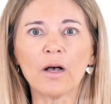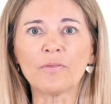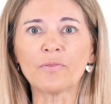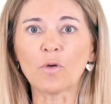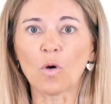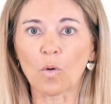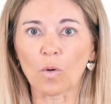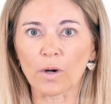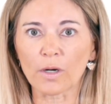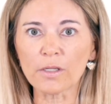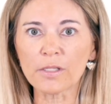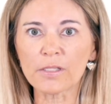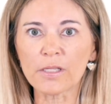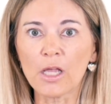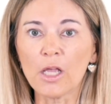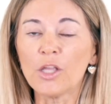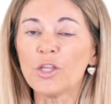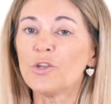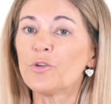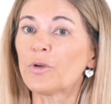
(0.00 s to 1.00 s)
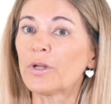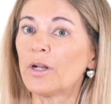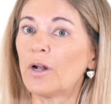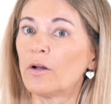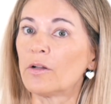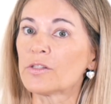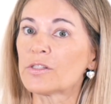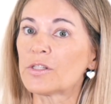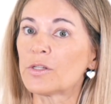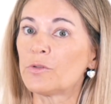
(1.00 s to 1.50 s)
of course, you can
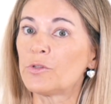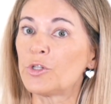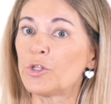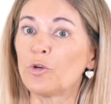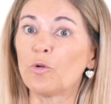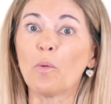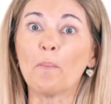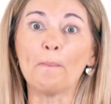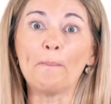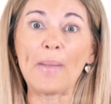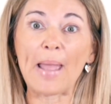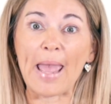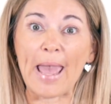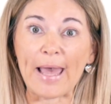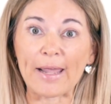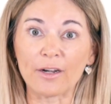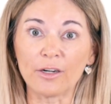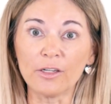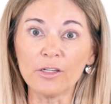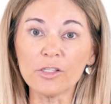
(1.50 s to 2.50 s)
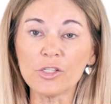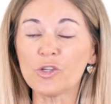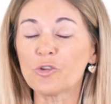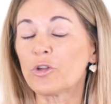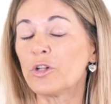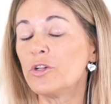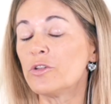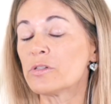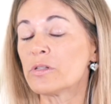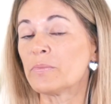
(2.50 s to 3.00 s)
also do banners. You
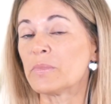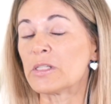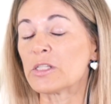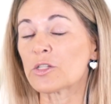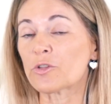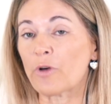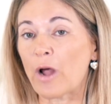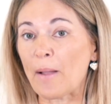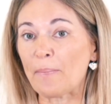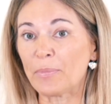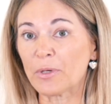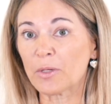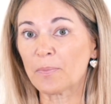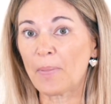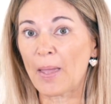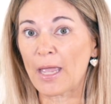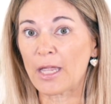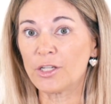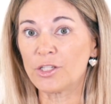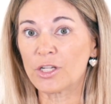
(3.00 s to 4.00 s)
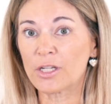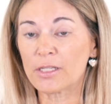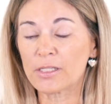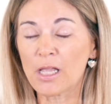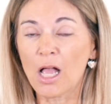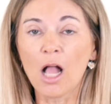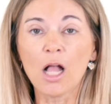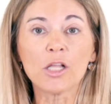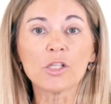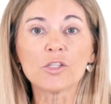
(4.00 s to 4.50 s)
can use them in scrapbook pages
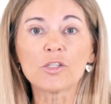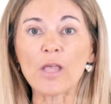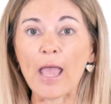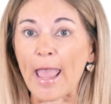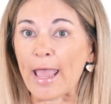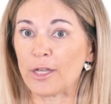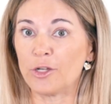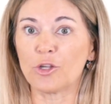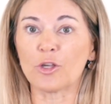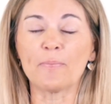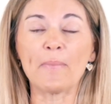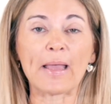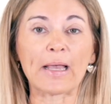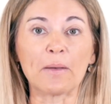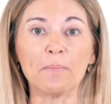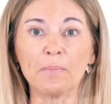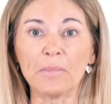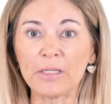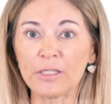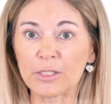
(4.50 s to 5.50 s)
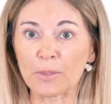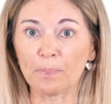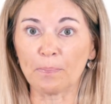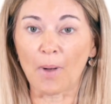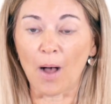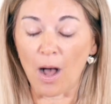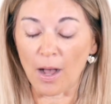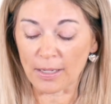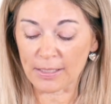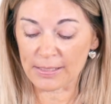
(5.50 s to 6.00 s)
and you can make them into
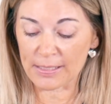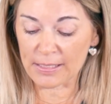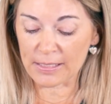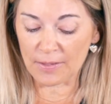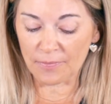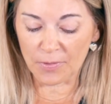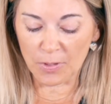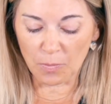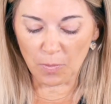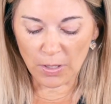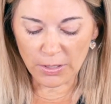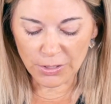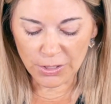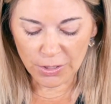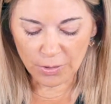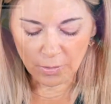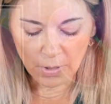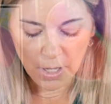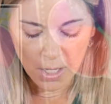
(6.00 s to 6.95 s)
boxes if you want to.